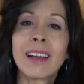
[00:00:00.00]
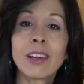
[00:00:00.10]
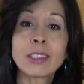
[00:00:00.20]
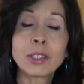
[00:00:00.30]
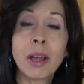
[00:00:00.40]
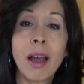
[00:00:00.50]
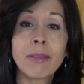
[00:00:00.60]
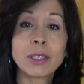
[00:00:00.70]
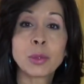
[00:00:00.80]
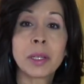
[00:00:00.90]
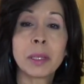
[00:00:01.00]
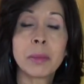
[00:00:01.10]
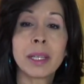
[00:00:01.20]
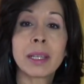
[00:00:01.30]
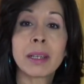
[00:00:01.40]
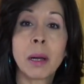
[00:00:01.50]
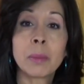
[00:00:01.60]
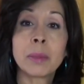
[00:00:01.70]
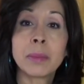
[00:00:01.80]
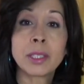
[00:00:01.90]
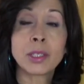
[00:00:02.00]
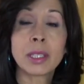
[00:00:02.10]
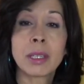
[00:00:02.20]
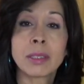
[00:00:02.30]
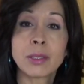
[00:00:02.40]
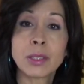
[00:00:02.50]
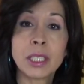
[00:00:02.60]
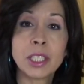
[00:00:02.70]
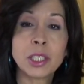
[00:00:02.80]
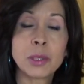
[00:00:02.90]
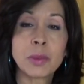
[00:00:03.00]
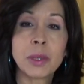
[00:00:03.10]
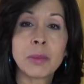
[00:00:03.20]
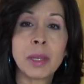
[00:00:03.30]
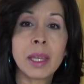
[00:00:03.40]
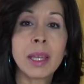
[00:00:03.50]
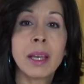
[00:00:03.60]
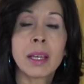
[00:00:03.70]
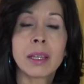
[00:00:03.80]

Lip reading: I also have a 20-minute complimentary consultation with me.